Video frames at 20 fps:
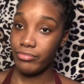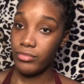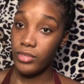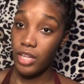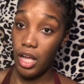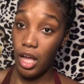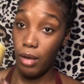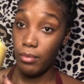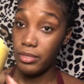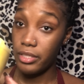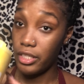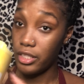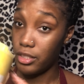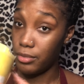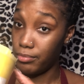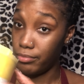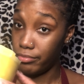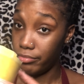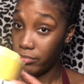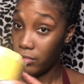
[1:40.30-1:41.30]
I would take
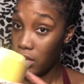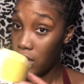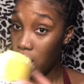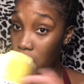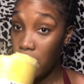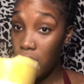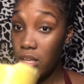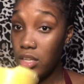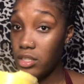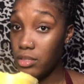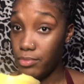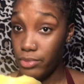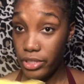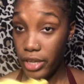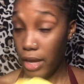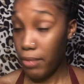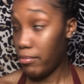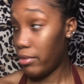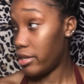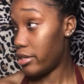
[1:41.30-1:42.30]
some shea
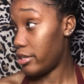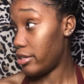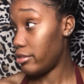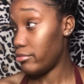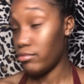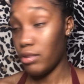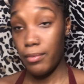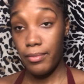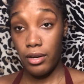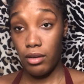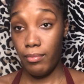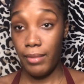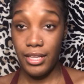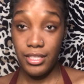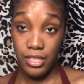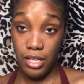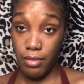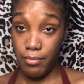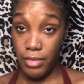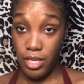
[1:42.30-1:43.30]
butter, rub it on my
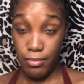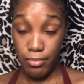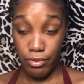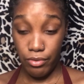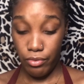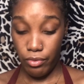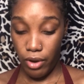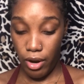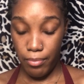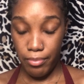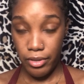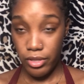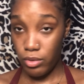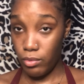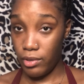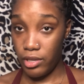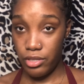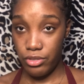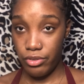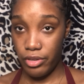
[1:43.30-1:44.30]
tummy before I put the
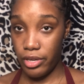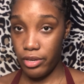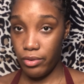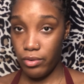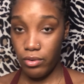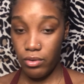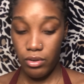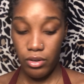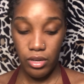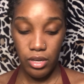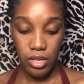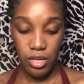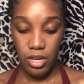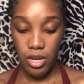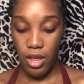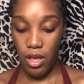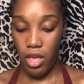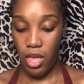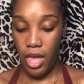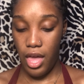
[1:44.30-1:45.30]
waist trainer on,
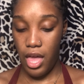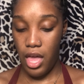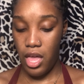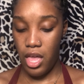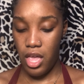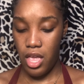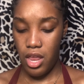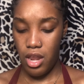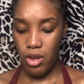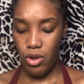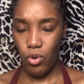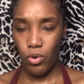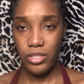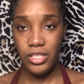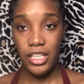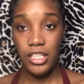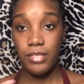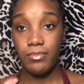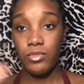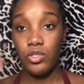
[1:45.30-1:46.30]
or
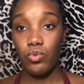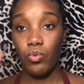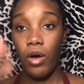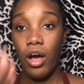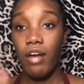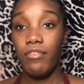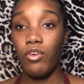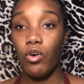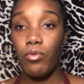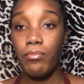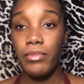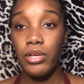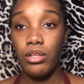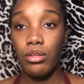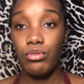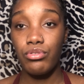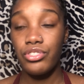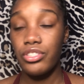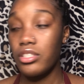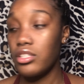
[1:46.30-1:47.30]
take some Suave oatmeal
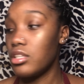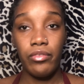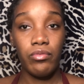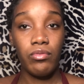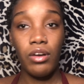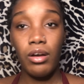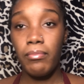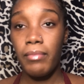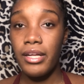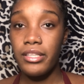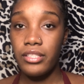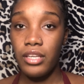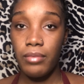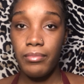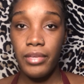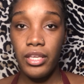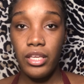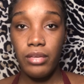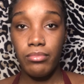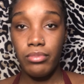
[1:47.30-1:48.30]
lotion, rub my
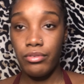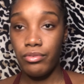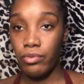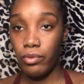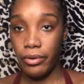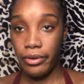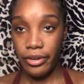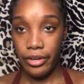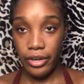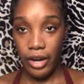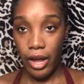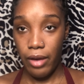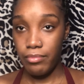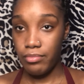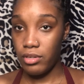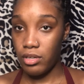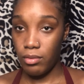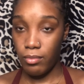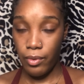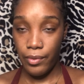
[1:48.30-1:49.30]
tummy before I
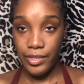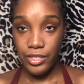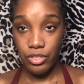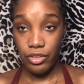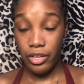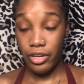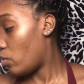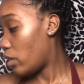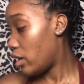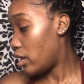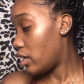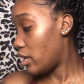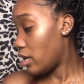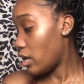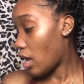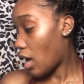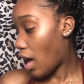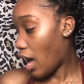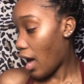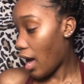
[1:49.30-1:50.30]
put on my waist trainer. And
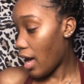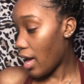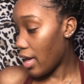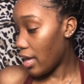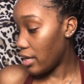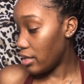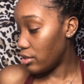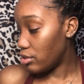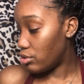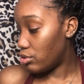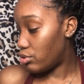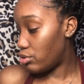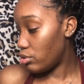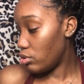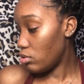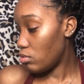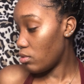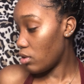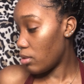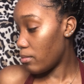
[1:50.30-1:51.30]
I
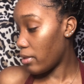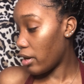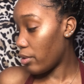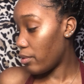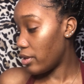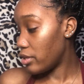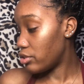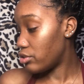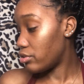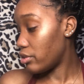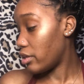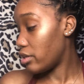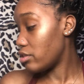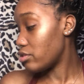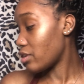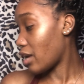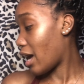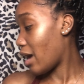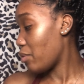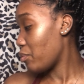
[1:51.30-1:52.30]
do wear my waist trainers.
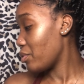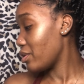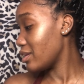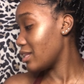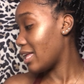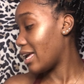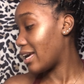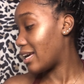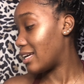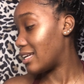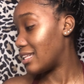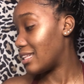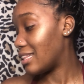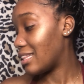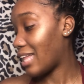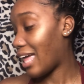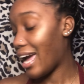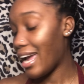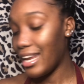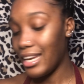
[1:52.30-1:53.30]
I wear like a
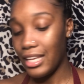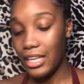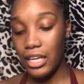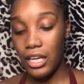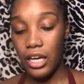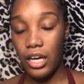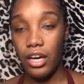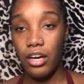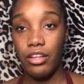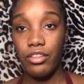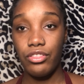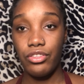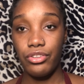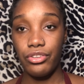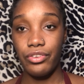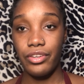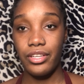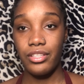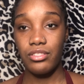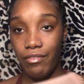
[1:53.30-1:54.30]
lining under
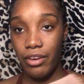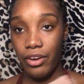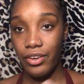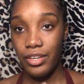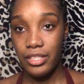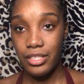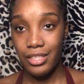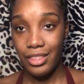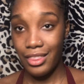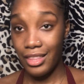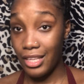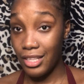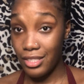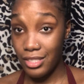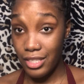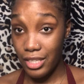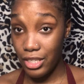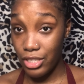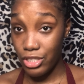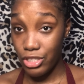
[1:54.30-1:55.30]
it, so very thin
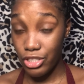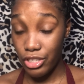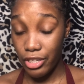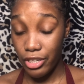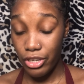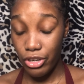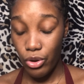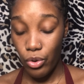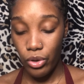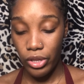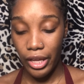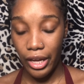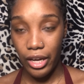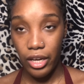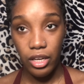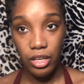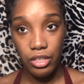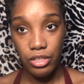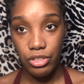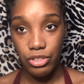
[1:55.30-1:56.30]
t-shirt or like an
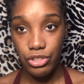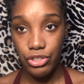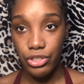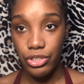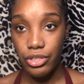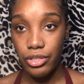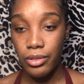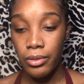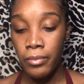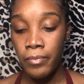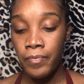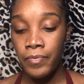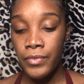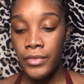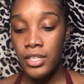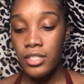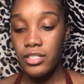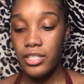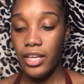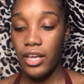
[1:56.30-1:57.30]
undershirt
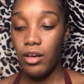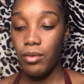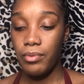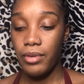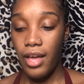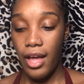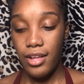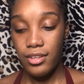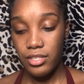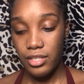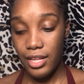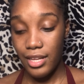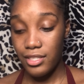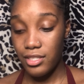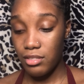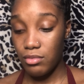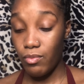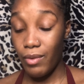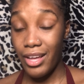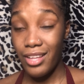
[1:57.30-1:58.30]
to help catch that
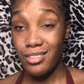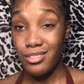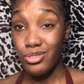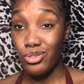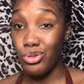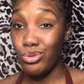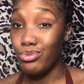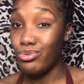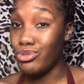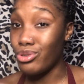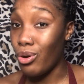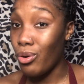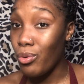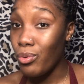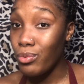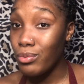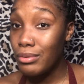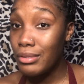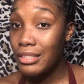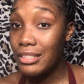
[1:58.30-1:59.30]
sweat,
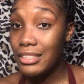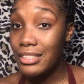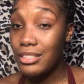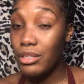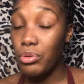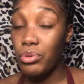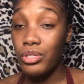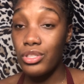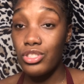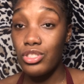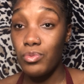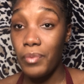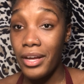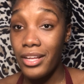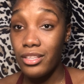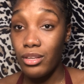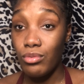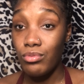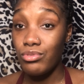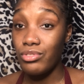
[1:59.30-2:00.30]
so the sweat
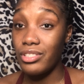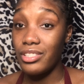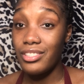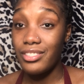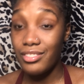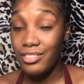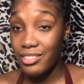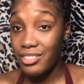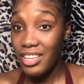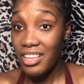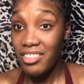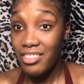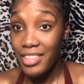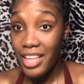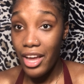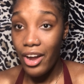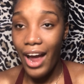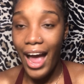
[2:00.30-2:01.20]
don't just sit there.